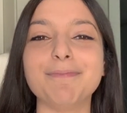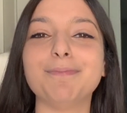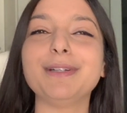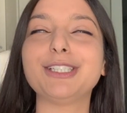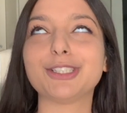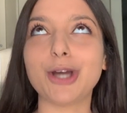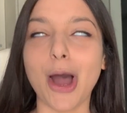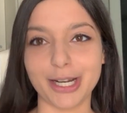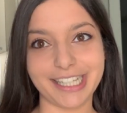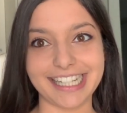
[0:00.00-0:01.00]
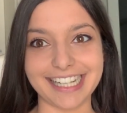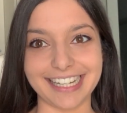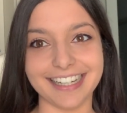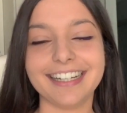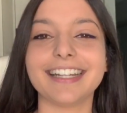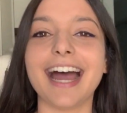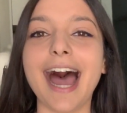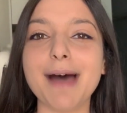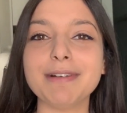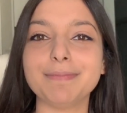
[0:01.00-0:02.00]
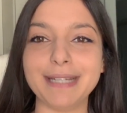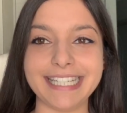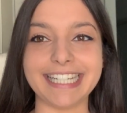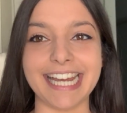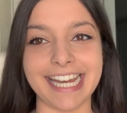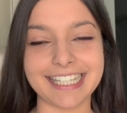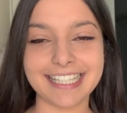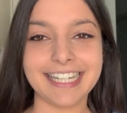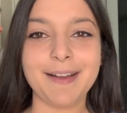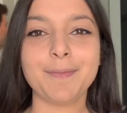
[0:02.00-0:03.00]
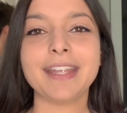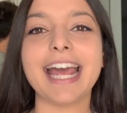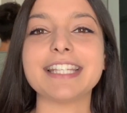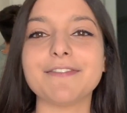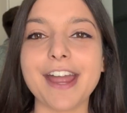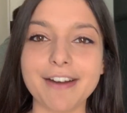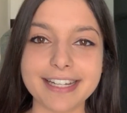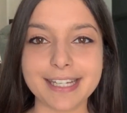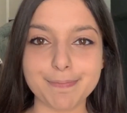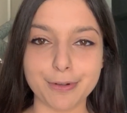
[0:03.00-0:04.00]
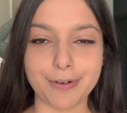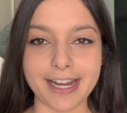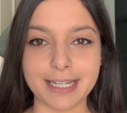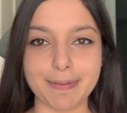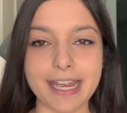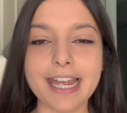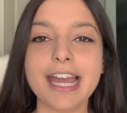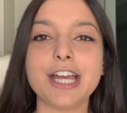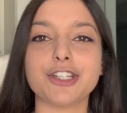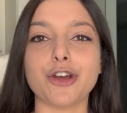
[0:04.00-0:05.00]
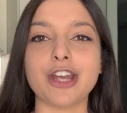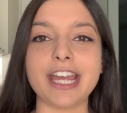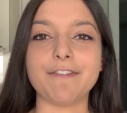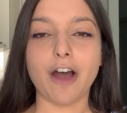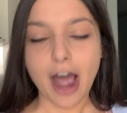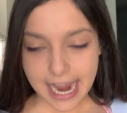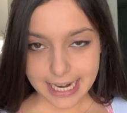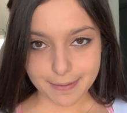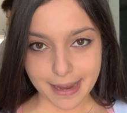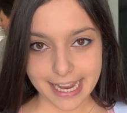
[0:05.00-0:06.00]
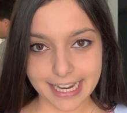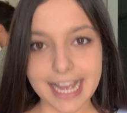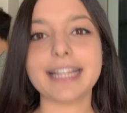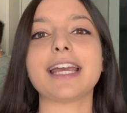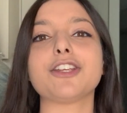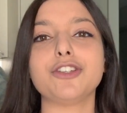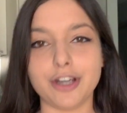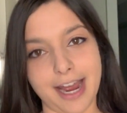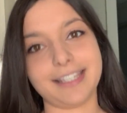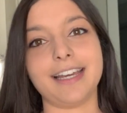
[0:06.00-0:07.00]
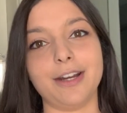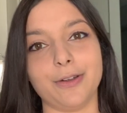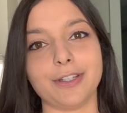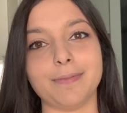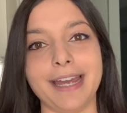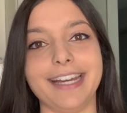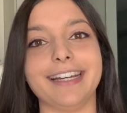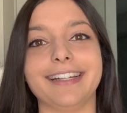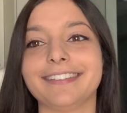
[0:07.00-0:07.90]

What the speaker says: Biscotti. They're almond biscuits. It's a very simple recipe, so if I can make it, then you guys can also make it.